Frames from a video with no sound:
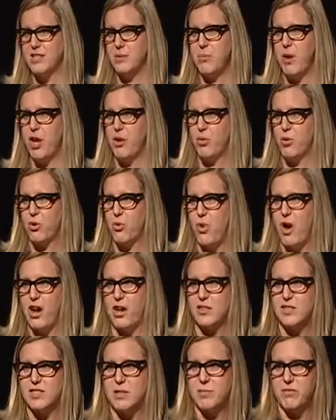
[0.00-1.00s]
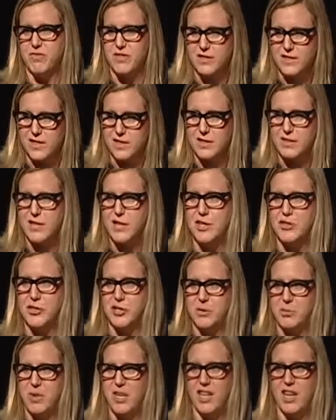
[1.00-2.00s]
It might require some
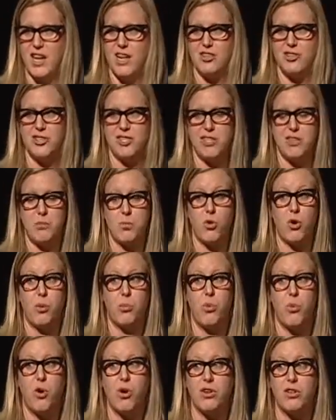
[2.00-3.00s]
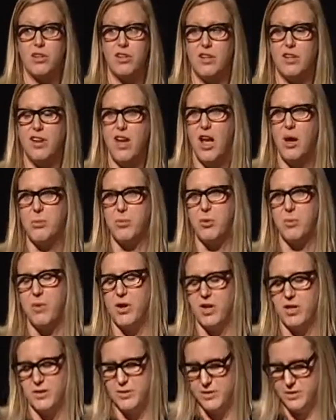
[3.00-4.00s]
facilitation and mediation, and more importantly,
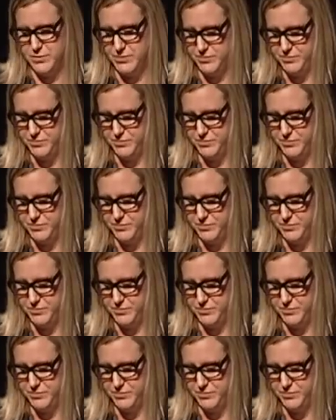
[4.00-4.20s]
compromise.